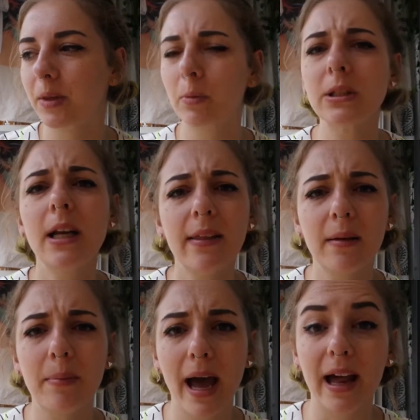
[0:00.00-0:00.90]
It wasn't
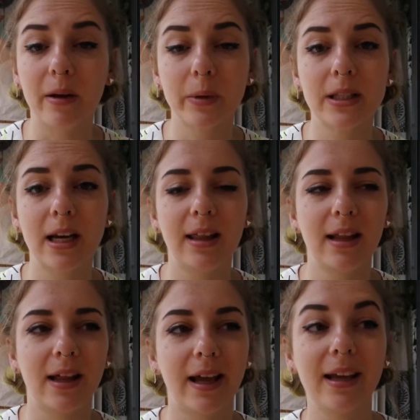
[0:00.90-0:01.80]
anything bad. It wasn't
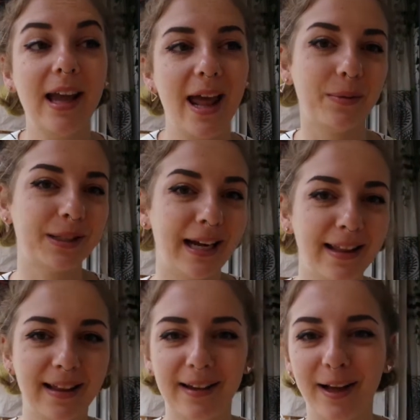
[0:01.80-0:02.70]
anything like and it wasn't
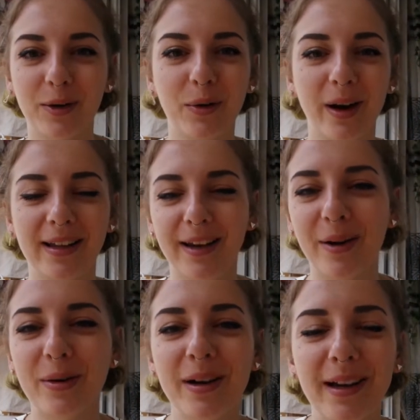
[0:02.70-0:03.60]
anything like you
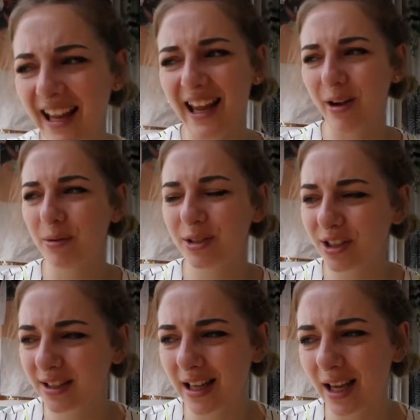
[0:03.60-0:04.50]
know, it was
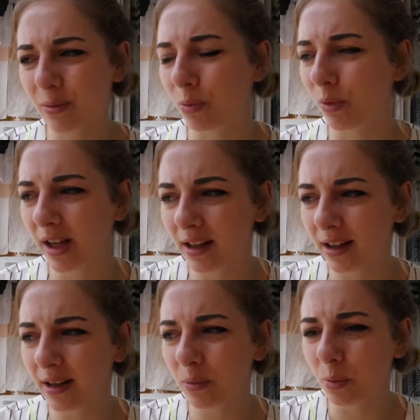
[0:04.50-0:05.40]
just like
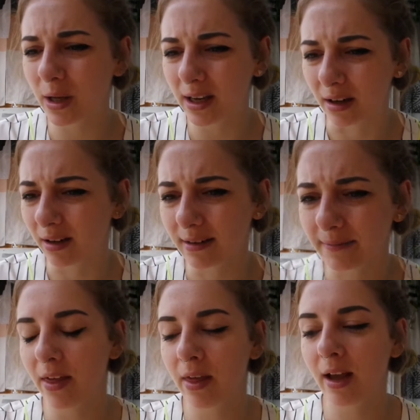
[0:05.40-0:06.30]
really weird.
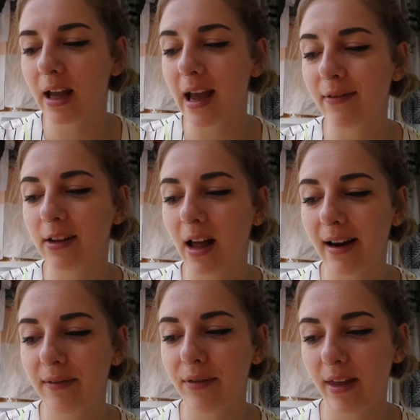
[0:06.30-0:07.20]
I think I have a lot
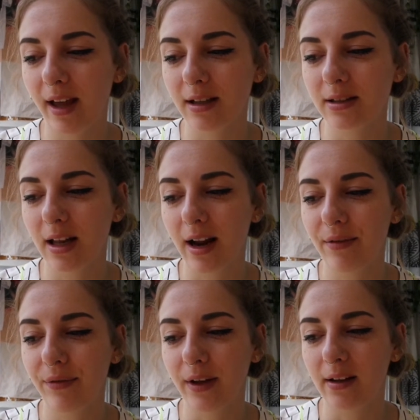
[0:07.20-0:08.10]
of things that I
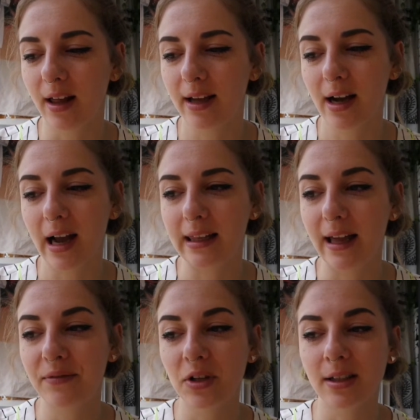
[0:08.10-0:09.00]
feel like I
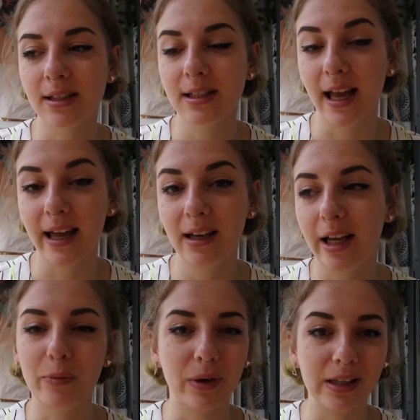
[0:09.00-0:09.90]
left unsaid
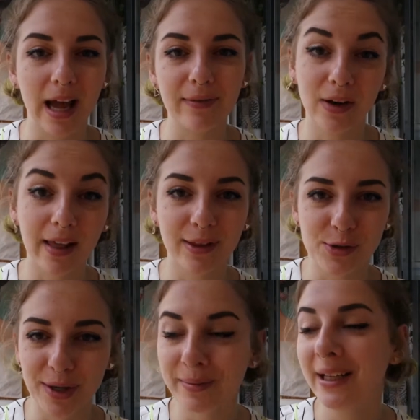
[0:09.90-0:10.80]
in real life, not in the
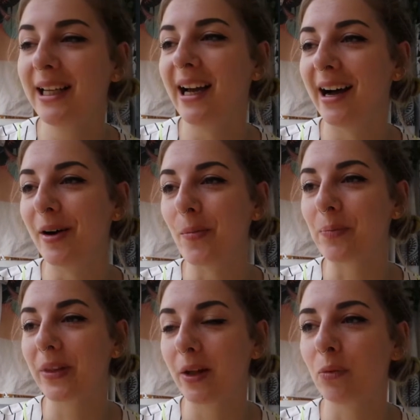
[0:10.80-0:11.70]
dream
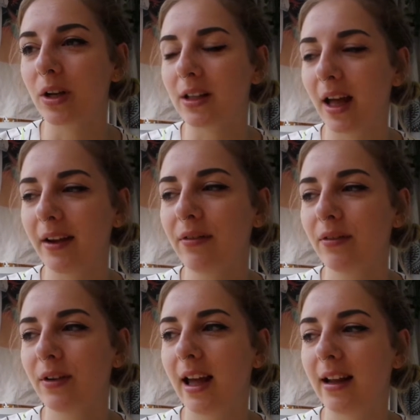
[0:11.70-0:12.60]
um, in real life.
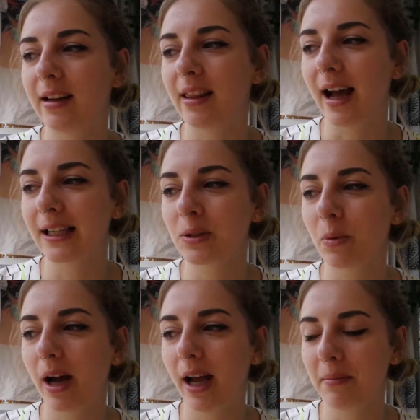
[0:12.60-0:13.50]
And that's
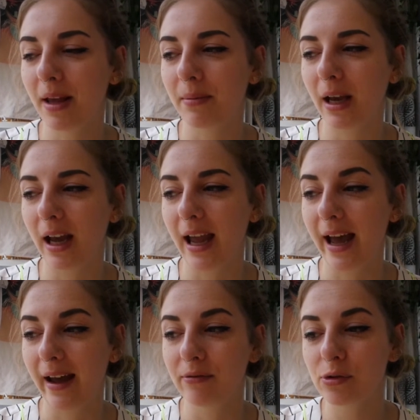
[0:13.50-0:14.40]
why maybe I
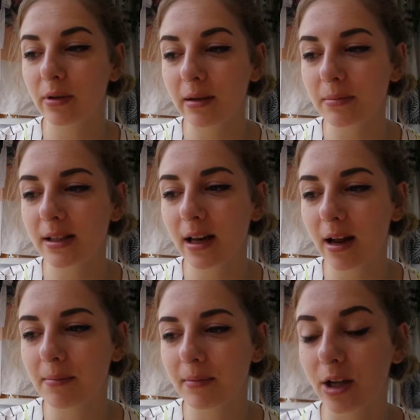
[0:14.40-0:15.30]
have dreams that
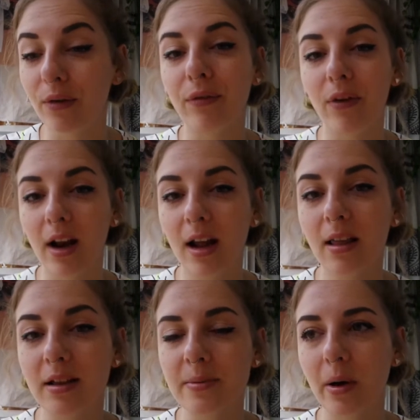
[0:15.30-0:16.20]
I'm confronting
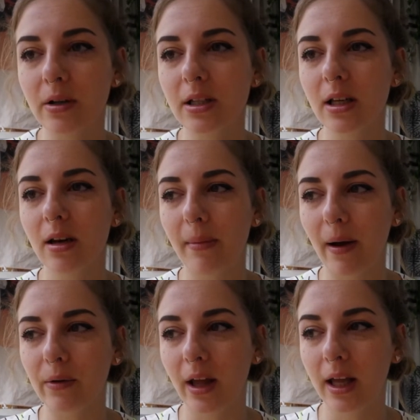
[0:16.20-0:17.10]
this person
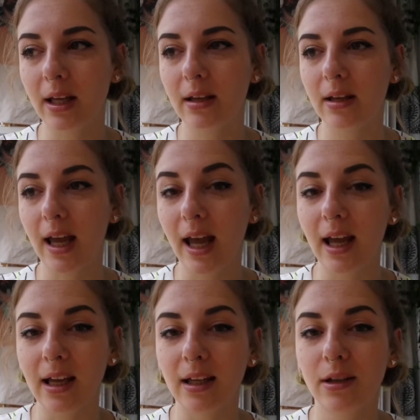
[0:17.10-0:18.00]
about, like,
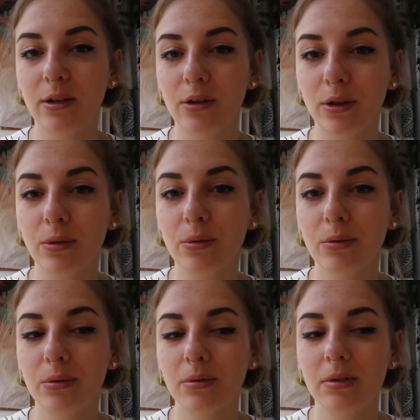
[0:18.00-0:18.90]
hey,
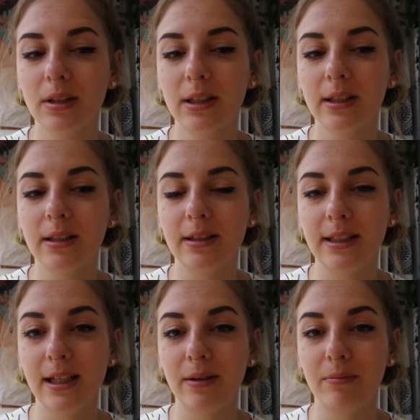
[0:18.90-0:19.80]
you
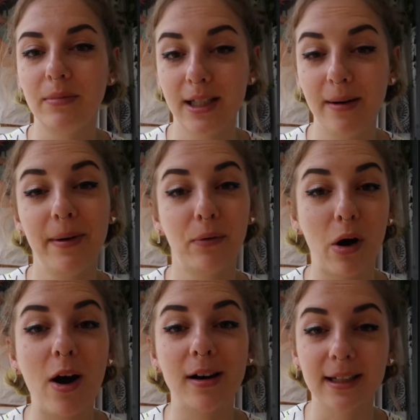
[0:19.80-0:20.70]
did did me
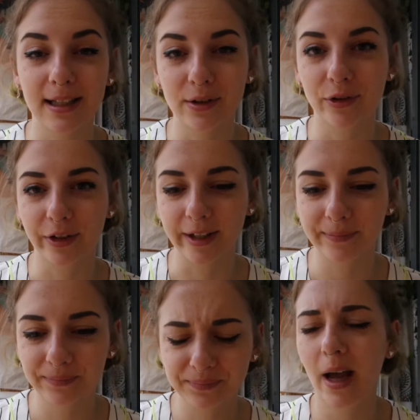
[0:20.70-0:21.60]
wrong essentially
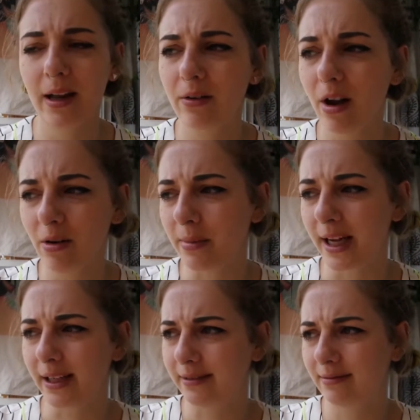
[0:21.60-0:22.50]
i don't know
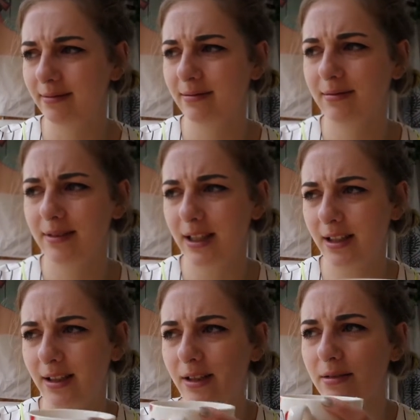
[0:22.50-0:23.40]
man i
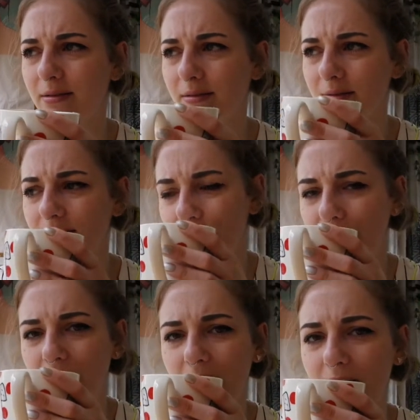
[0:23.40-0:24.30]
don't know do we
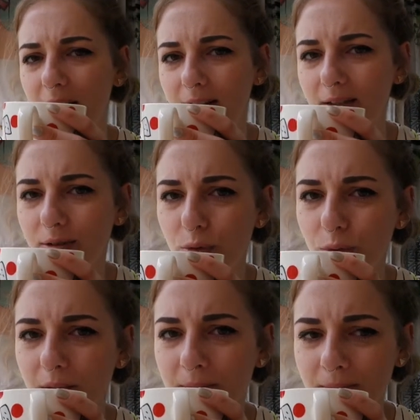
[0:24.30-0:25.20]
have any like
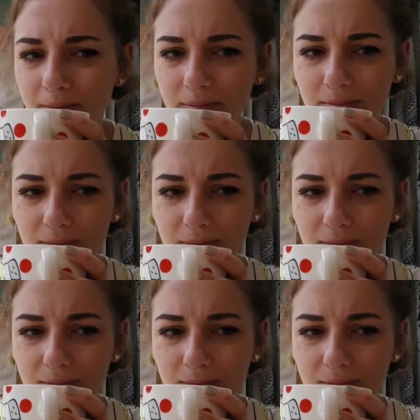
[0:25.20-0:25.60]
dream